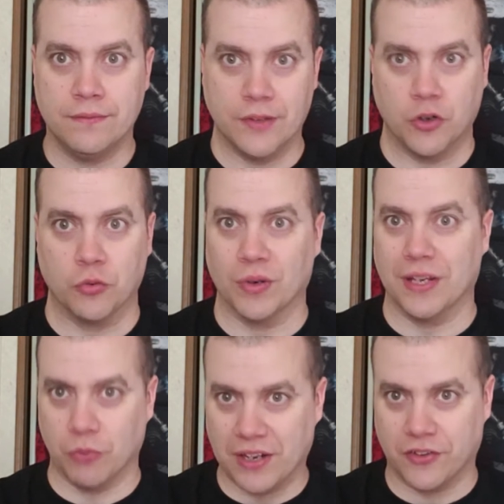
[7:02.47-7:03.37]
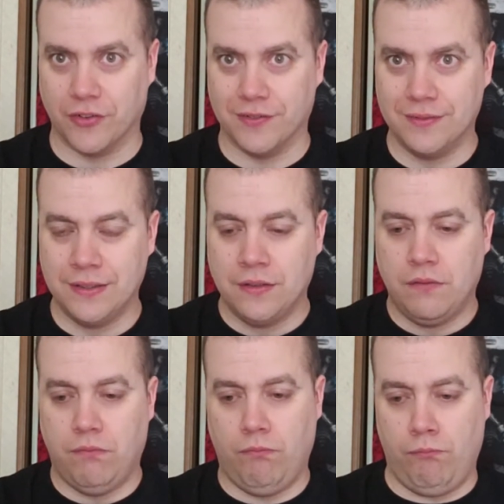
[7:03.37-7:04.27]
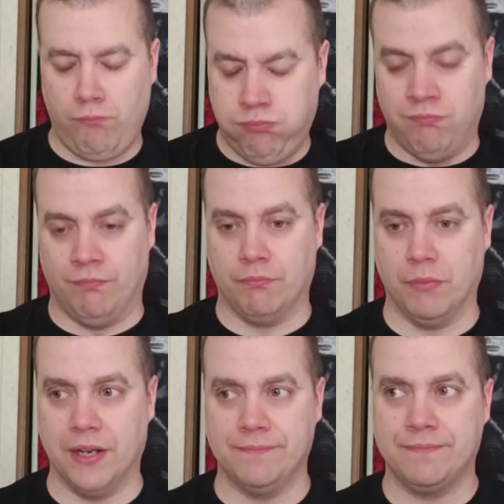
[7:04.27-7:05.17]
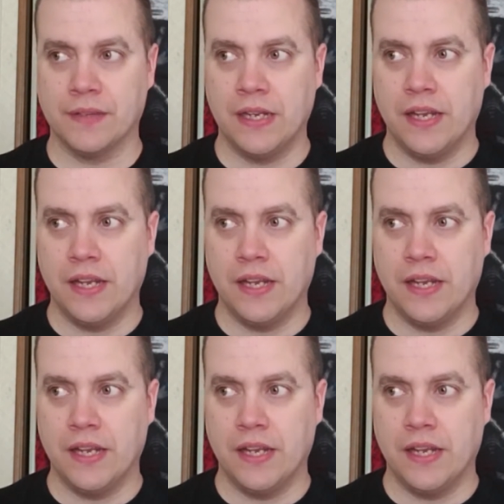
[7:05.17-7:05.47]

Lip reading: He couldn't really wrestle. But